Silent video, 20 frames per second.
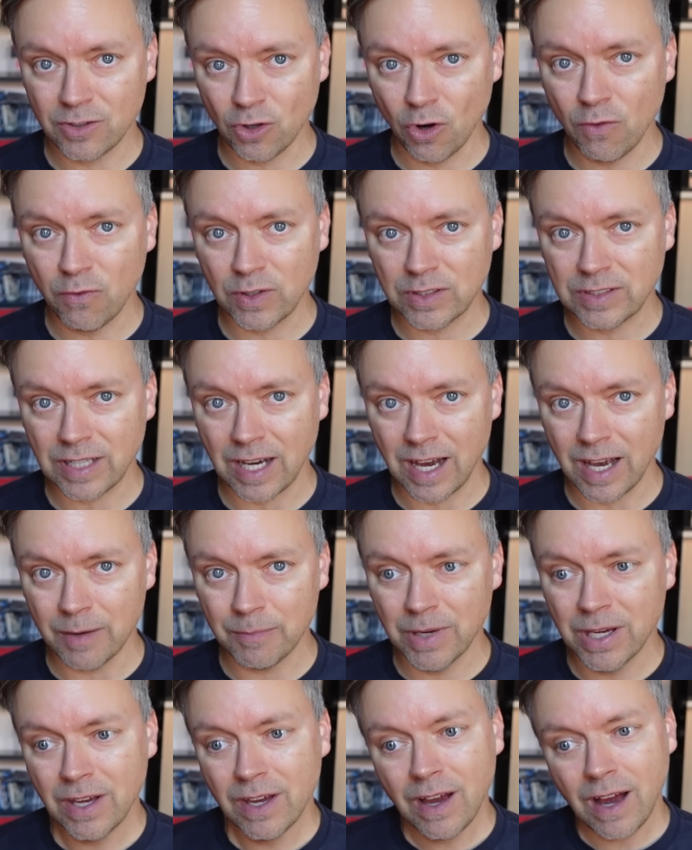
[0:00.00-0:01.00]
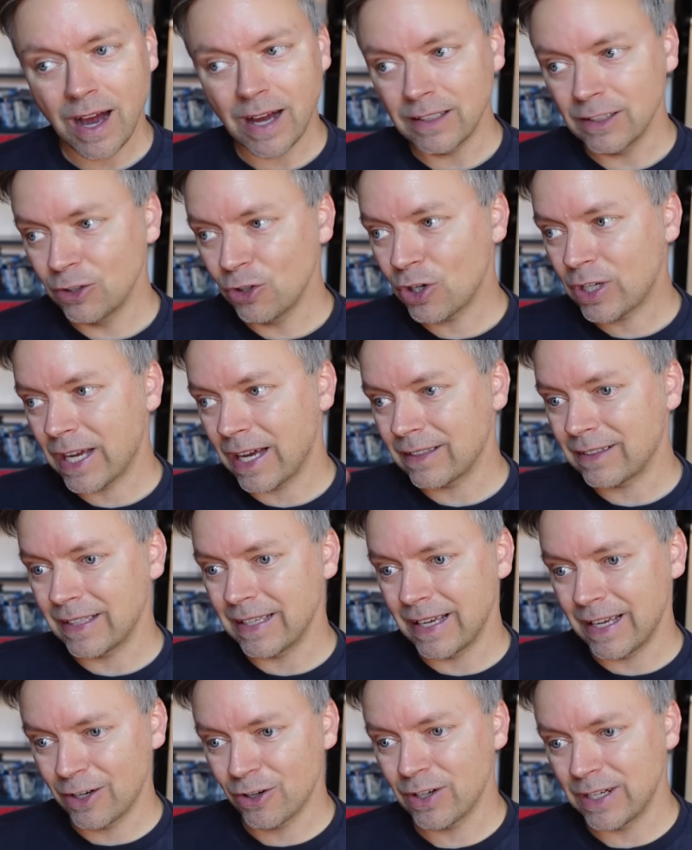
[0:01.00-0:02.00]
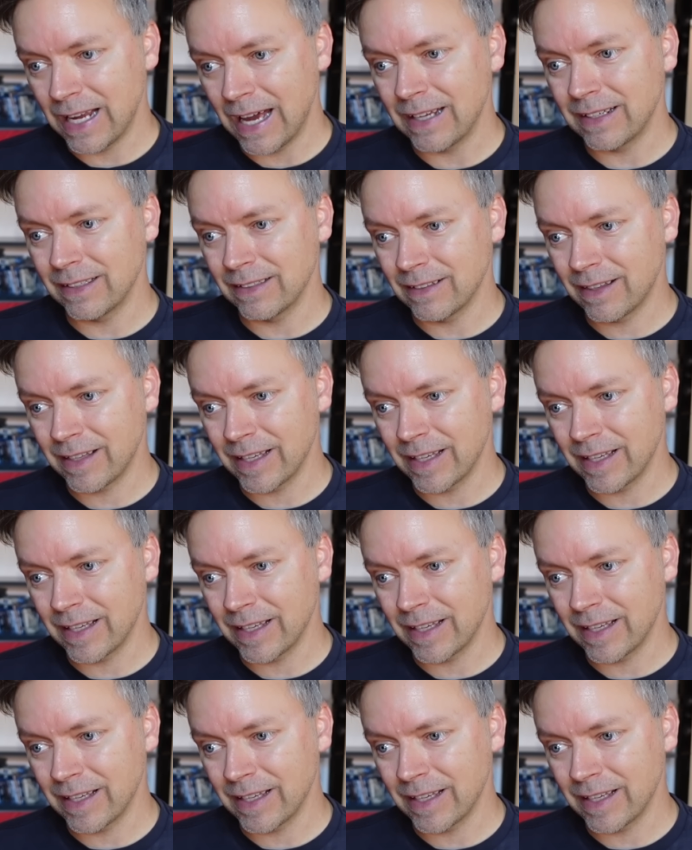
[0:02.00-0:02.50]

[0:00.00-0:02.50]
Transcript: Sofa Time, I look at the internet and